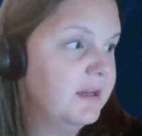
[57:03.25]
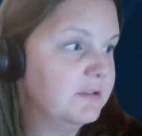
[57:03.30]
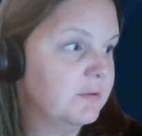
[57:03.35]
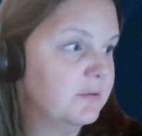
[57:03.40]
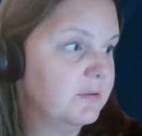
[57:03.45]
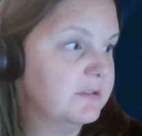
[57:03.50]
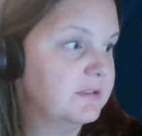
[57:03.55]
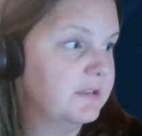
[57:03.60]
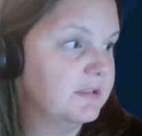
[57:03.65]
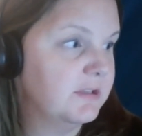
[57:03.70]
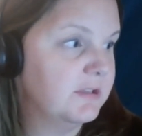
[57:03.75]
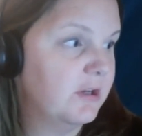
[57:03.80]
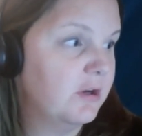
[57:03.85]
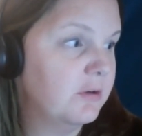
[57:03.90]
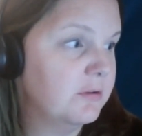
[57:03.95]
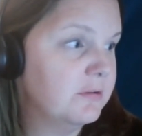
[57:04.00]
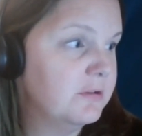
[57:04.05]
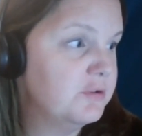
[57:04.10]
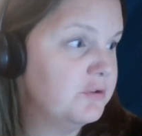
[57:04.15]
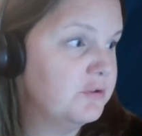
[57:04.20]
So it says,
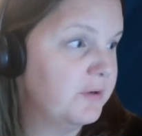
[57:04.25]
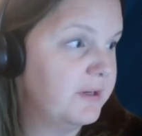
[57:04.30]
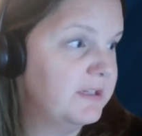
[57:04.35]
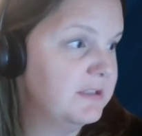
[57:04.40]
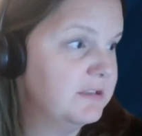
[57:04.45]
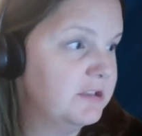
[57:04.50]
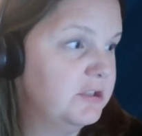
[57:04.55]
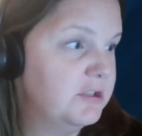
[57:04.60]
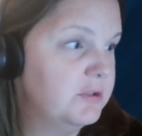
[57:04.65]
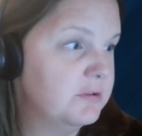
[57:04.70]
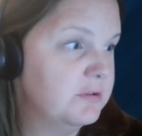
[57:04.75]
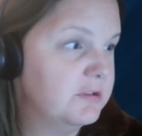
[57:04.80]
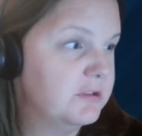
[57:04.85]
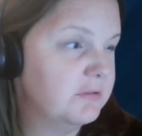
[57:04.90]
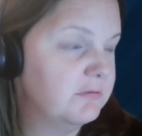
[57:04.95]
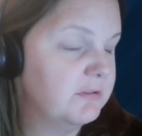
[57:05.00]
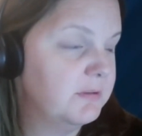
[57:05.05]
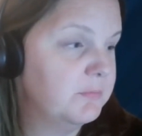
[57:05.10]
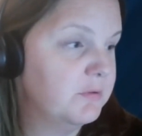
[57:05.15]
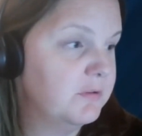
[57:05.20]
are the drains used
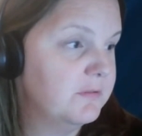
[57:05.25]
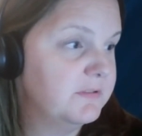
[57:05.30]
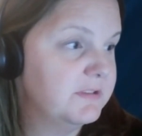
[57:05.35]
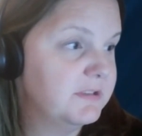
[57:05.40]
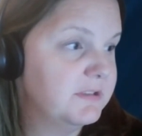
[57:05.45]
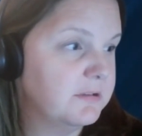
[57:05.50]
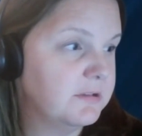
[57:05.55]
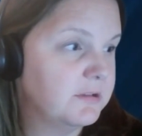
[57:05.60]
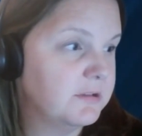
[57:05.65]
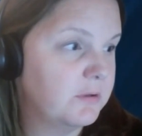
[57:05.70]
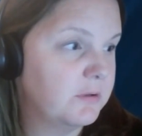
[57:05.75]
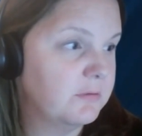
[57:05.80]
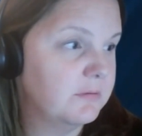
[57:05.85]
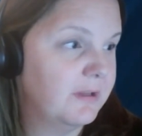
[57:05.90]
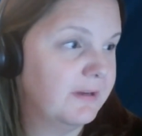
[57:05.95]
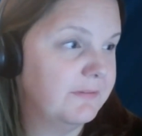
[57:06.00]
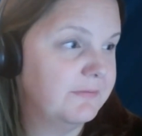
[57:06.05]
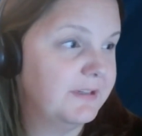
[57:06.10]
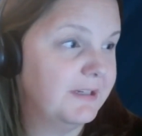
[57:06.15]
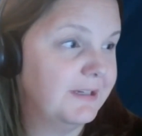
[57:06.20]
to remove silicone
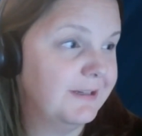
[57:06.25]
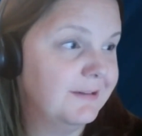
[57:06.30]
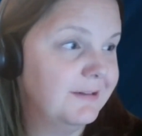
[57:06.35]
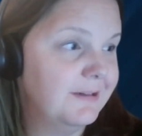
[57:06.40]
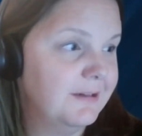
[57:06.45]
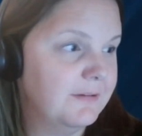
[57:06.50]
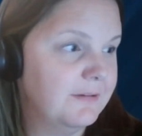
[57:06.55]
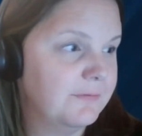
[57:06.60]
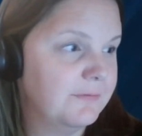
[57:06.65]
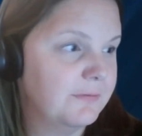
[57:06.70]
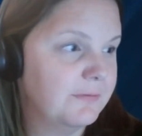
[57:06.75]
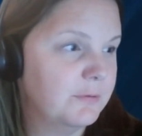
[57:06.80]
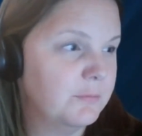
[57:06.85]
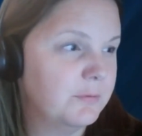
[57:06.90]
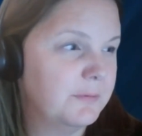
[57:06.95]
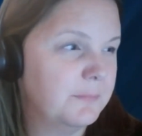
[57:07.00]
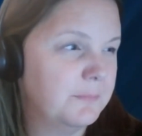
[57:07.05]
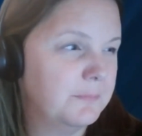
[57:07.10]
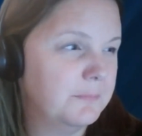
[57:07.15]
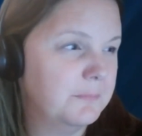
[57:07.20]
left in and
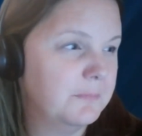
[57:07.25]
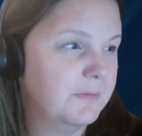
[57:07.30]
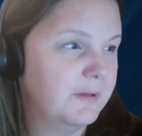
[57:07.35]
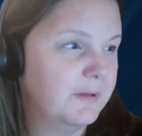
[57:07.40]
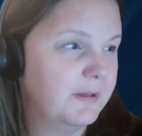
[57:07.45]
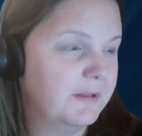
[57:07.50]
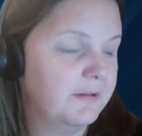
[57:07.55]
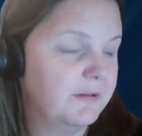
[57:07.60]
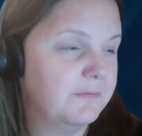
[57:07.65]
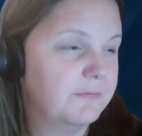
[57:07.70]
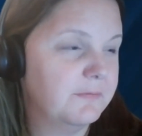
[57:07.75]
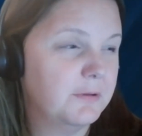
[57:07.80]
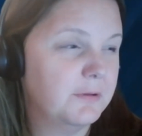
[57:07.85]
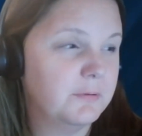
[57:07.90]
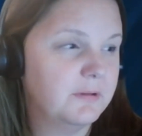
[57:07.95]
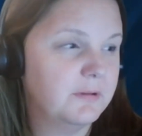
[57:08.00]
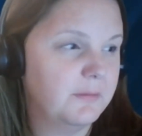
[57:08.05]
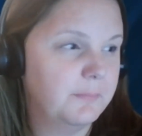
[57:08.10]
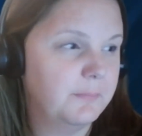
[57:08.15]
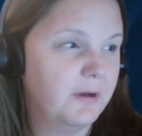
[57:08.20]
the
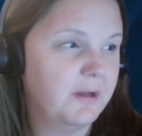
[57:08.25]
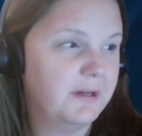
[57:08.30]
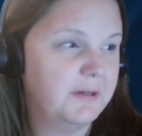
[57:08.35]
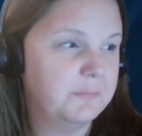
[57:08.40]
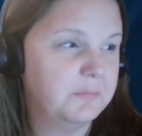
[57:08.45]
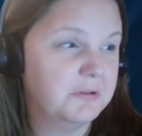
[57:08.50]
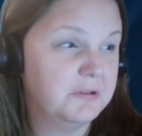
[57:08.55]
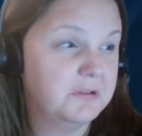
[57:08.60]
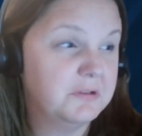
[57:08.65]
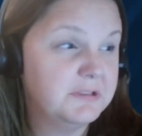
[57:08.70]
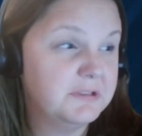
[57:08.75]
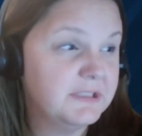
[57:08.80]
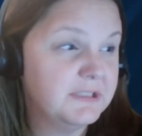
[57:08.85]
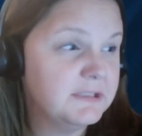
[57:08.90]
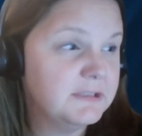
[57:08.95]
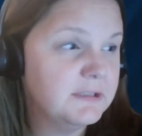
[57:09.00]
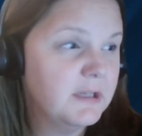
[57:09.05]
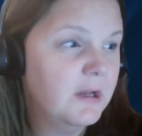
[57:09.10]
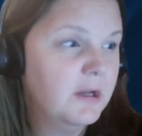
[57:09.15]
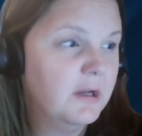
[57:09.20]
fluid that body
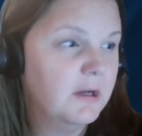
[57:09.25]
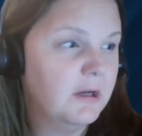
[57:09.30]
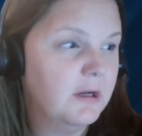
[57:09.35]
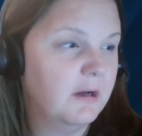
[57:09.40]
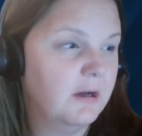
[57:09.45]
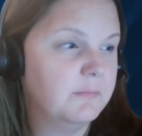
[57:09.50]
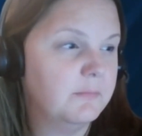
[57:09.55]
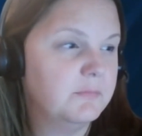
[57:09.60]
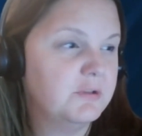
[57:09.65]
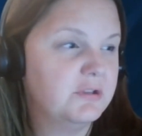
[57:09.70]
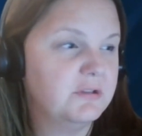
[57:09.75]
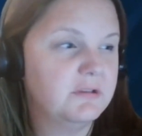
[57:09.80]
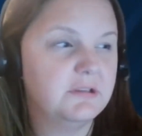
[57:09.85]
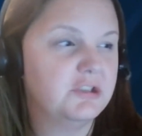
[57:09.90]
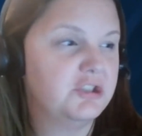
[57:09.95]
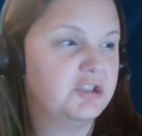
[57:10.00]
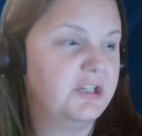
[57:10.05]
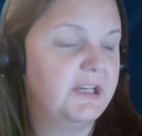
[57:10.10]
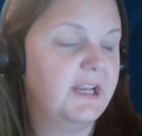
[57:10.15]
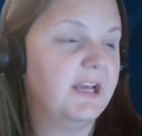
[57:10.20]
produces?
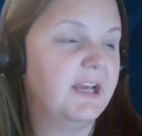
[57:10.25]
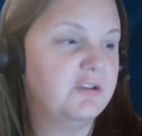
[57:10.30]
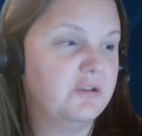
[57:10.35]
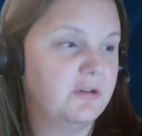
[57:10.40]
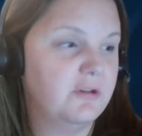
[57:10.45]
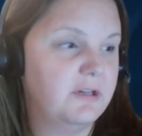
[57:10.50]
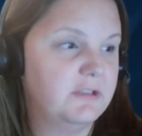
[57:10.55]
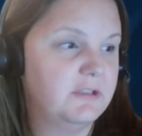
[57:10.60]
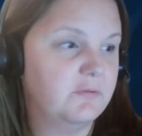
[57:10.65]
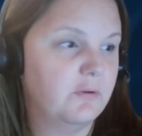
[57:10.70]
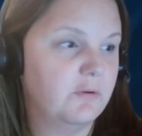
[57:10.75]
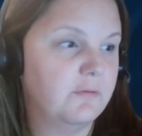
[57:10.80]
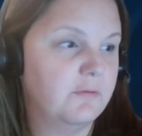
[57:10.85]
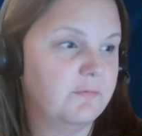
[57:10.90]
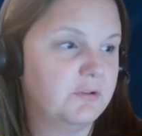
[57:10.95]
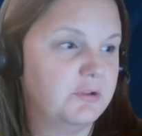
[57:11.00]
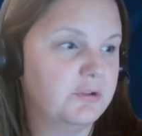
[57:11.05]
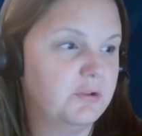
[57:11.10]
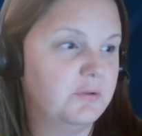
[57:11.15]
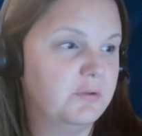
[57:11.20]
She had drains for
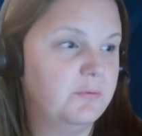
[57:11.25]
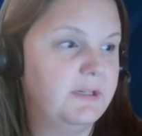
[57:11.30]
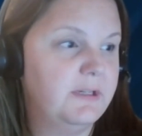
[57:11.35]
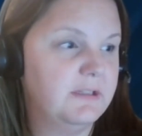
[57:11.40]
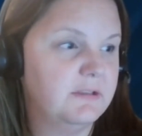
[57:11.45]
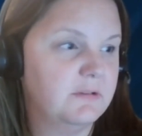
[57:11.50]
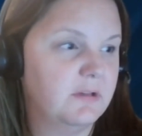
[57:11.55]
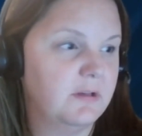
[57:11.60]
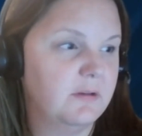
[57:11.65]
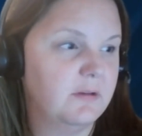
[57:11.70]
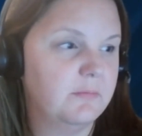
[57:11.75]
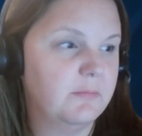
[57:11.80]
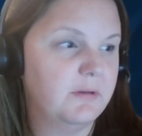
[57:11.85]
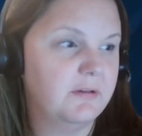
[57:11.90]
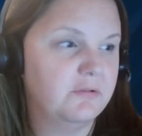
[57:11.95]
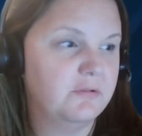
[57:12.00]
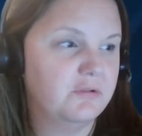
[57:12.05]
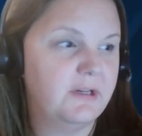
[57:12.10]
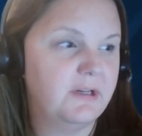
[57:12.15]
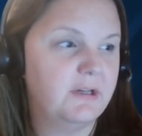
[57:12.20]
over 2 weeks
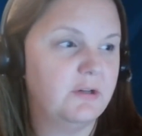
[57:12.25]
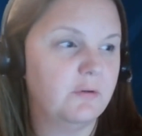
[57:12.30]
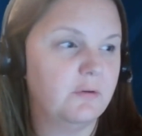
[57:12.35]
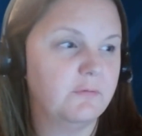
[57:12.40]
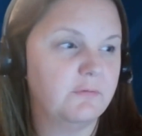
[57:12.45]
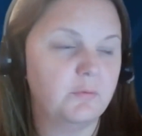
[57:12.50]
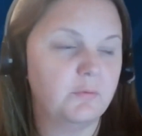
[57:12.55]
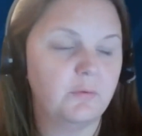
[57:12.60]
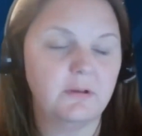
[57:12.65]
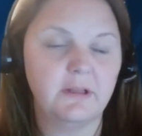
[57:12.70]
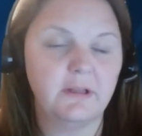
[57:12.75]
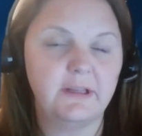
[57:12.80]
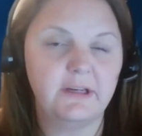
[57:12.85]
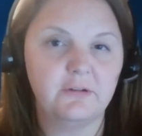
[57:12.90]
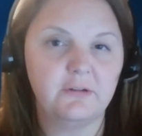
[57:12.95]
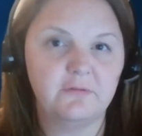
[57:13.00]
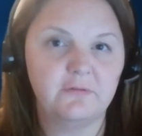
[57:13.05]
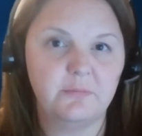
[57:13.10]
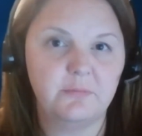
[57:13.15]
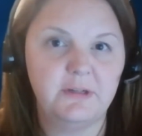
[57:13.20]
and drained over 1
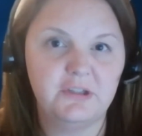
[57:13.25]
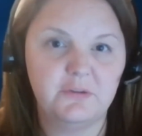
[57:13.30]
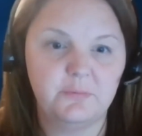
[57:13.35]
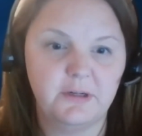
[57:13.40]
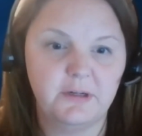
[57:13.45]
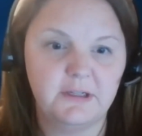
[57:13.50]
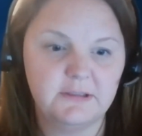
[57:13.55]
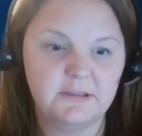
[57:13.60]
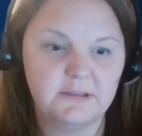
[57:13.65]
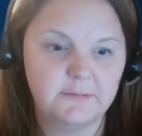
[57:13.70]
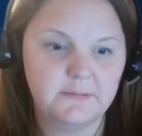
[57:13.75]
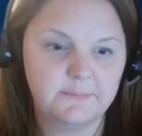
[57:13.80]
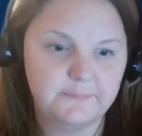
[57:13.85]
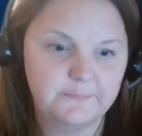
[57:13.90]
liter from each breast.